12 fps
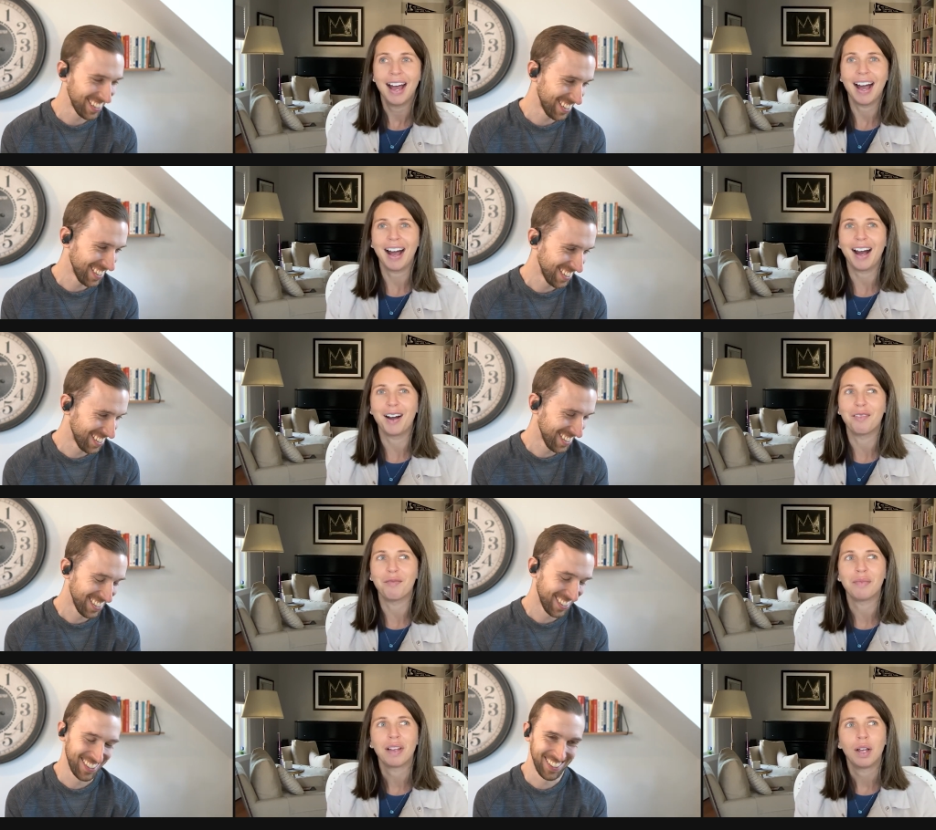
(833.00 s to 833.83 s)

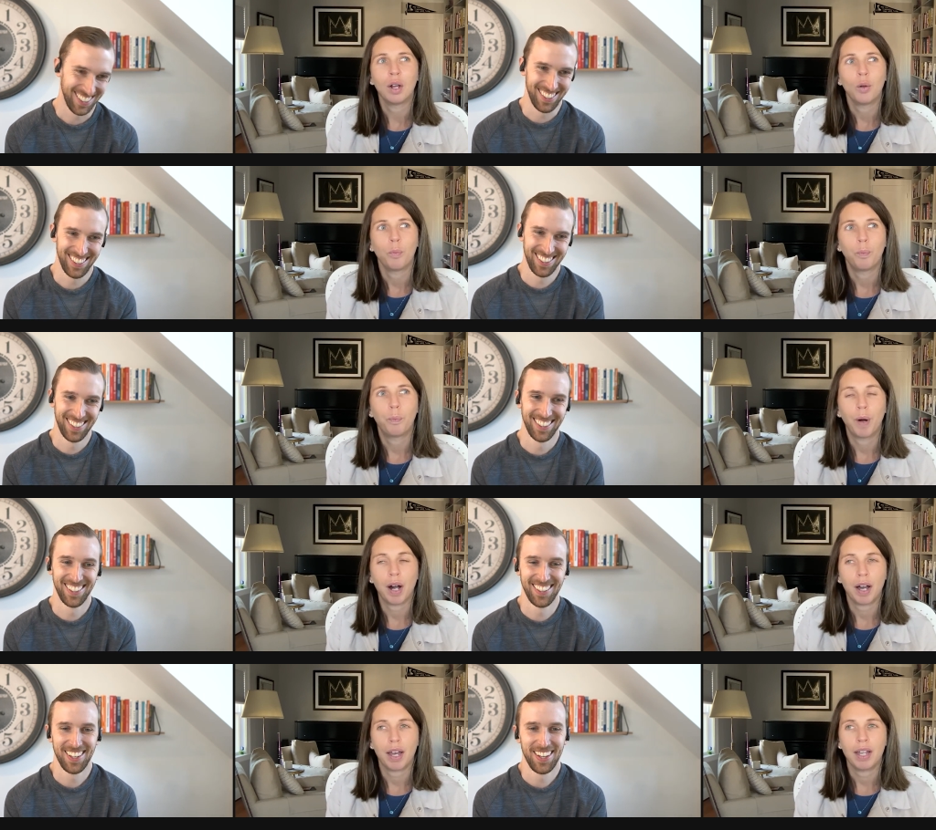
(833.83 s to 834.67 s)
Speaker 1: um
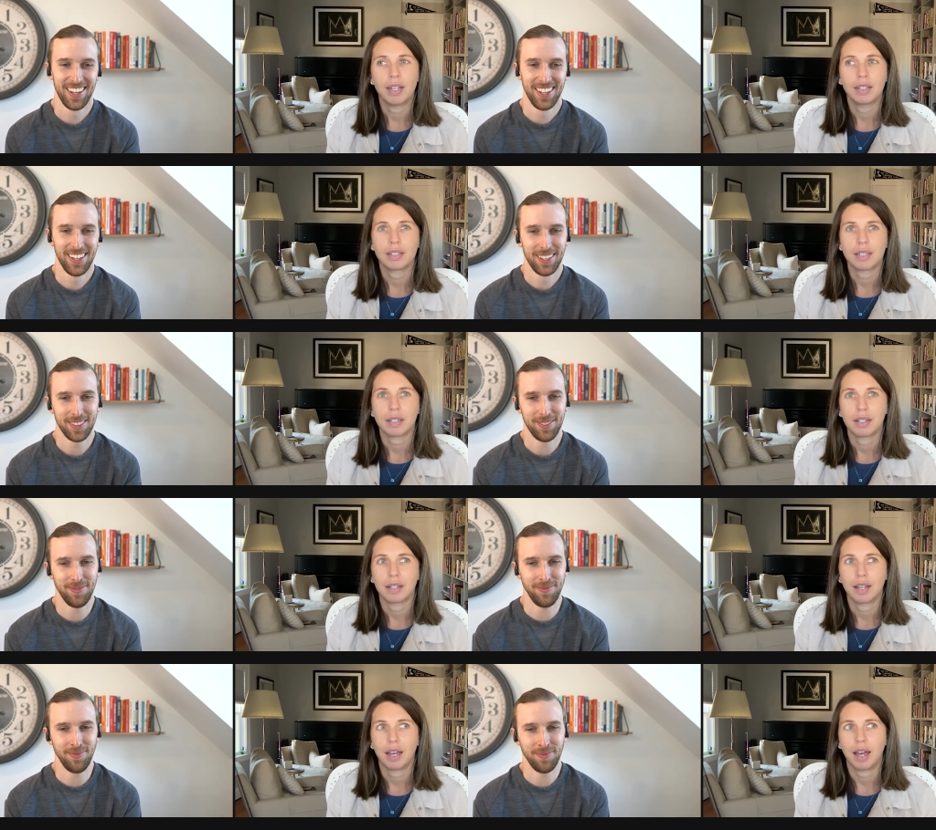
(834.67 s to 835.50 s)
but
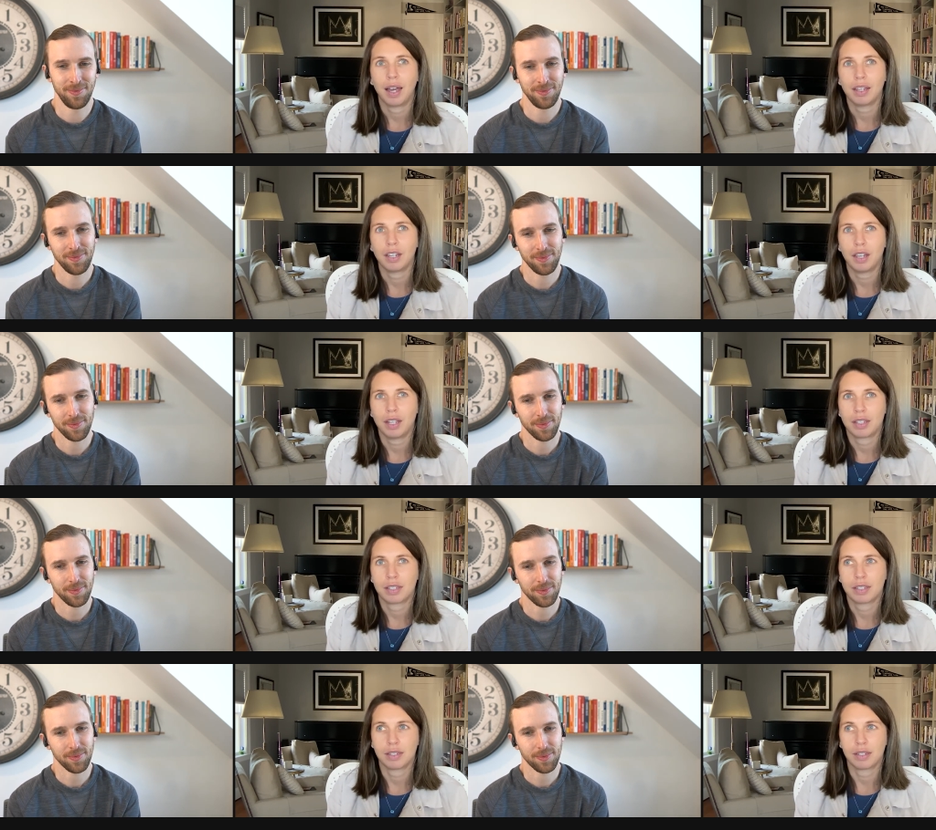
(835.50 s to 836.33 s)

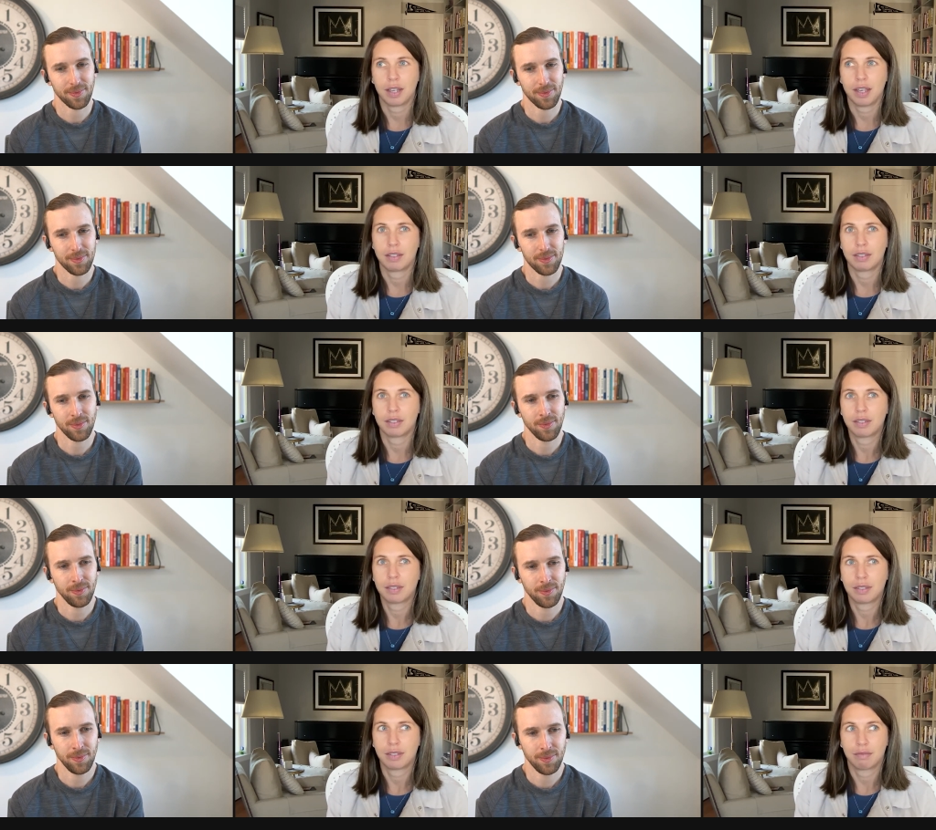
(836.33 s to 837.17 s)
it's
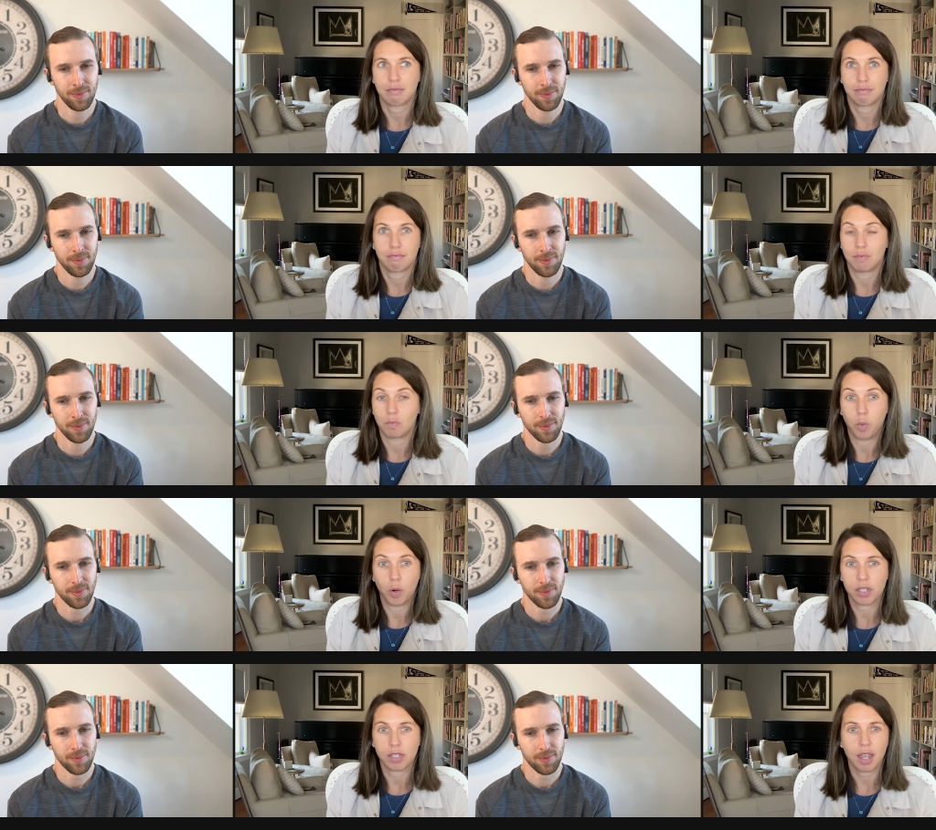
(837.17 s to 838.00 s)
it's
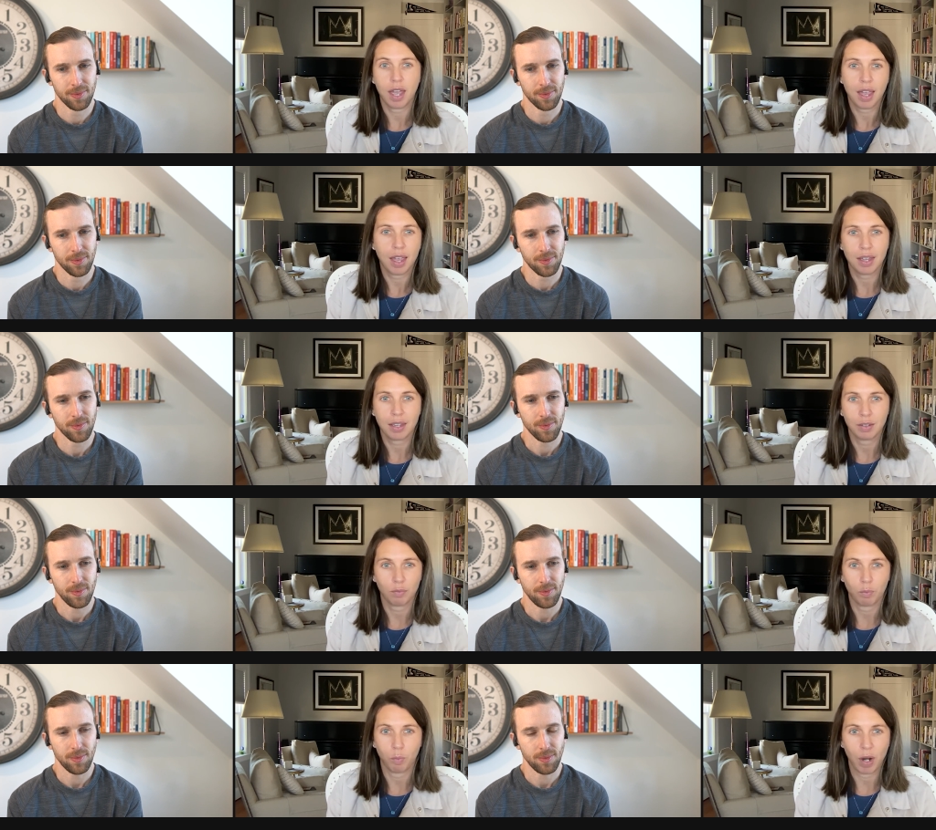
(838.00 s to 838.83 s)
was a
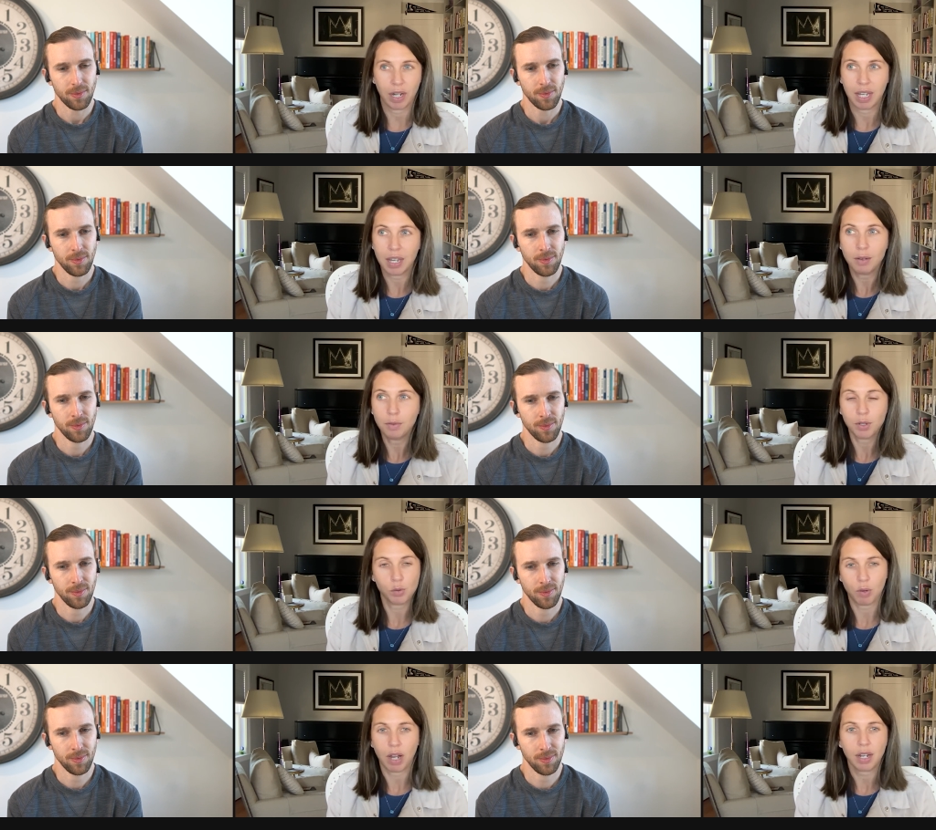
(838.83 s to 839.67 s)
when he was
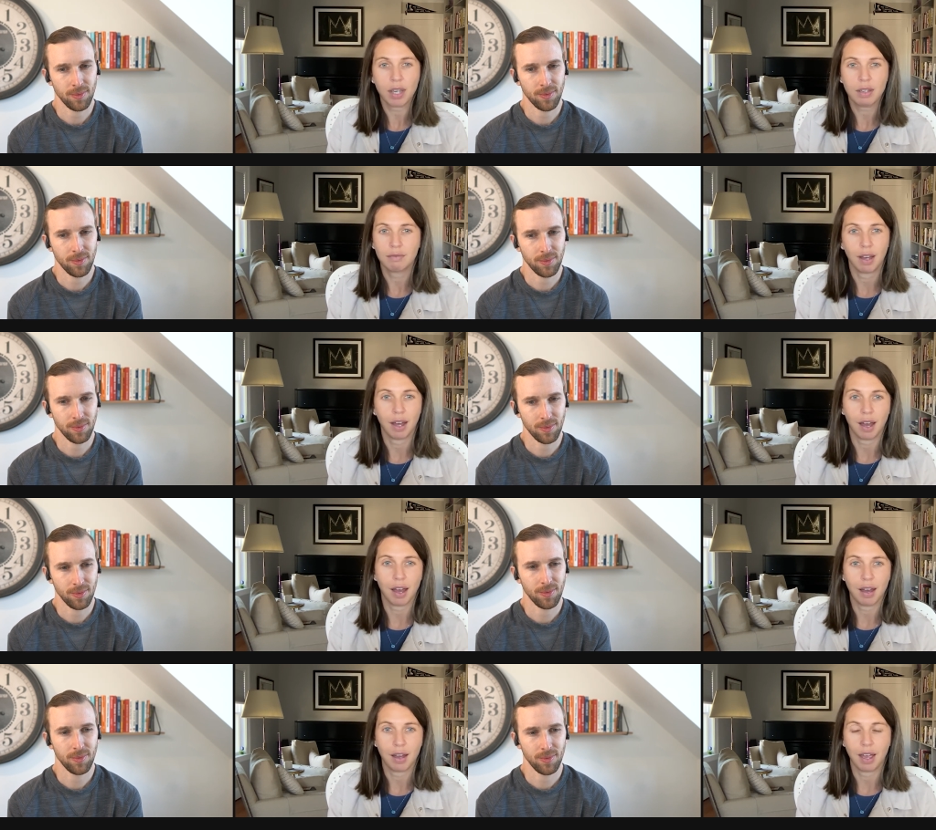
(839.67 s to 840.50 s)
ready uh
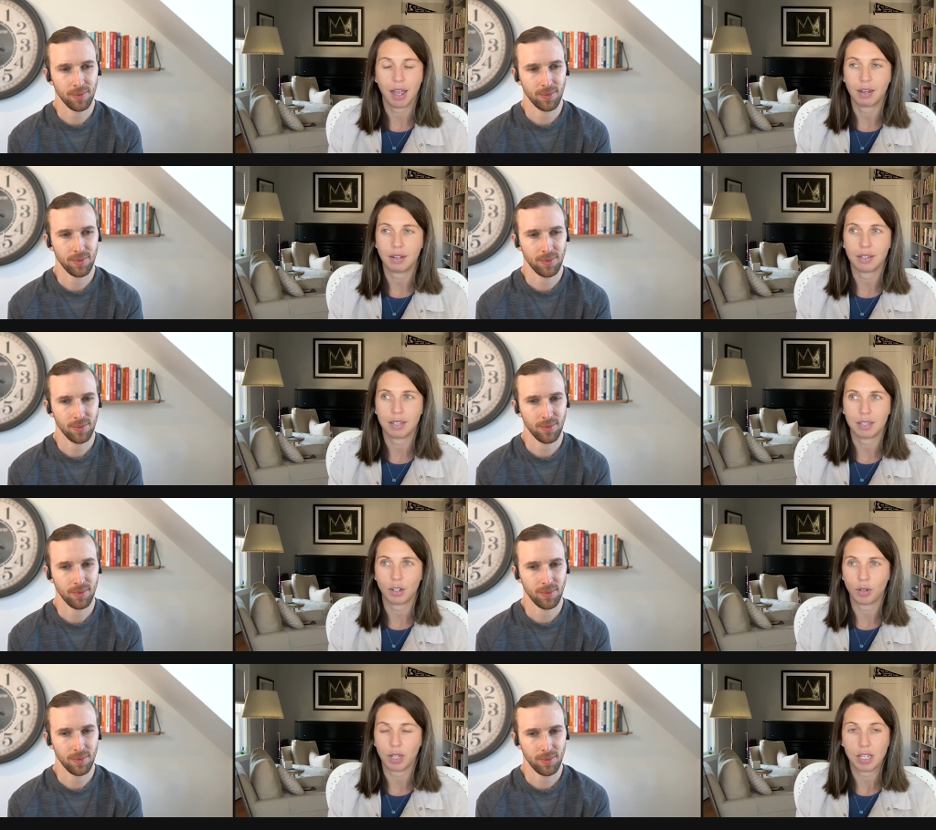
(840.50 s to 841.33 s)
and you
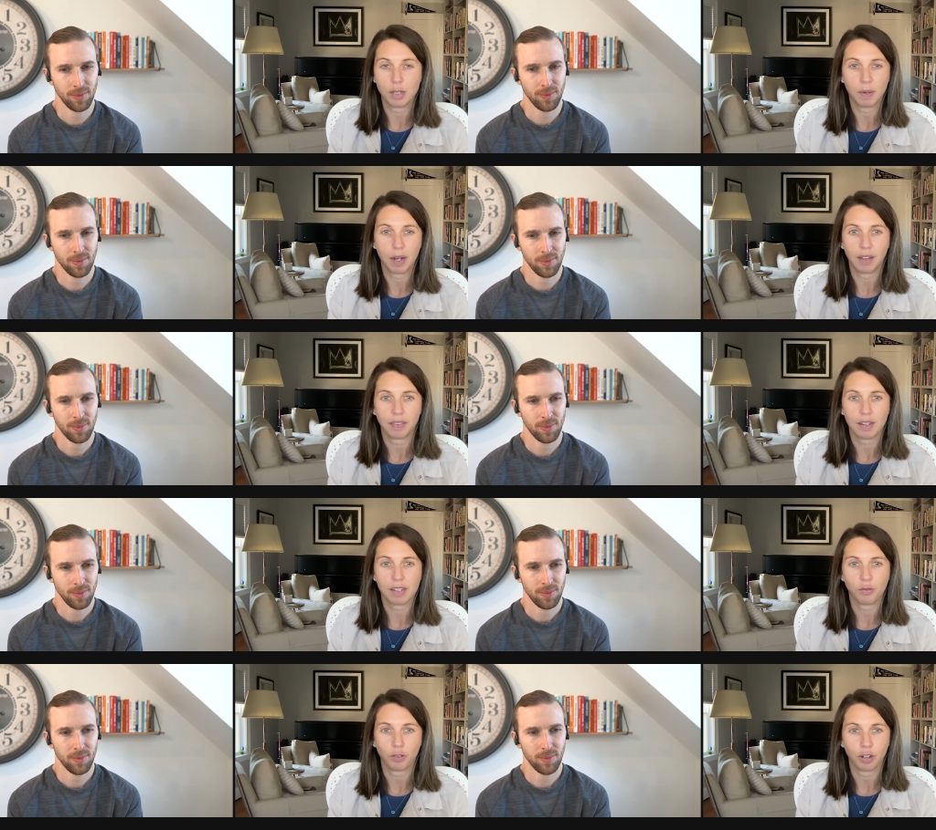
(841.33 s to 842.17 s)
know he's been at this
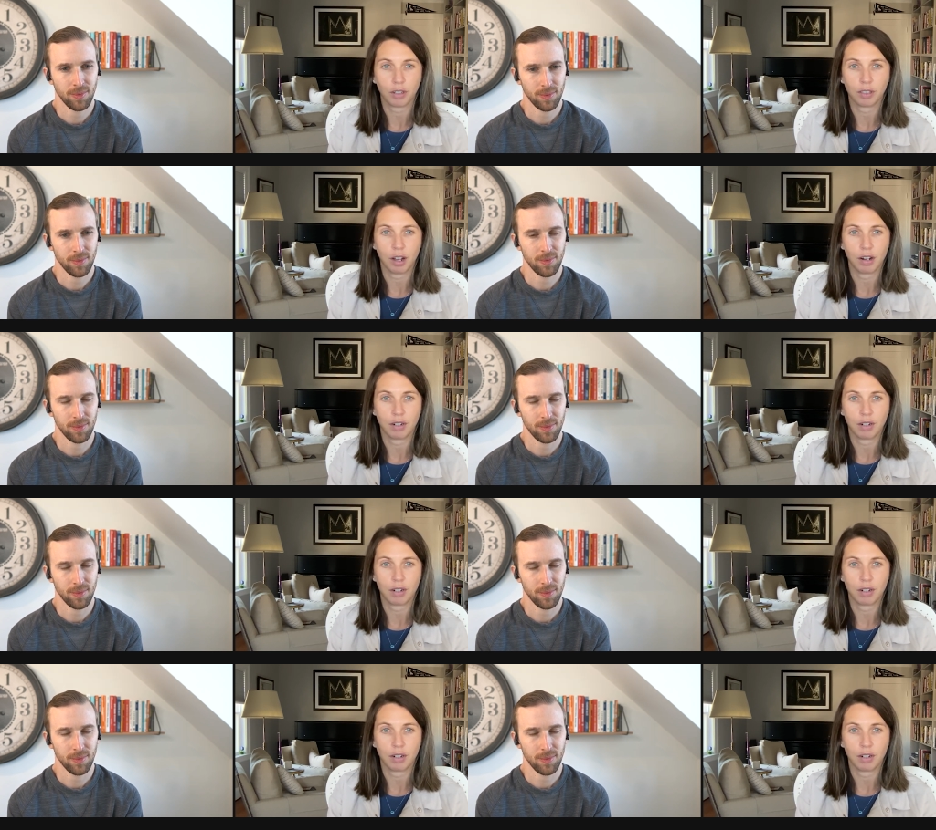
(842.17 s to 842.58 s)
for a long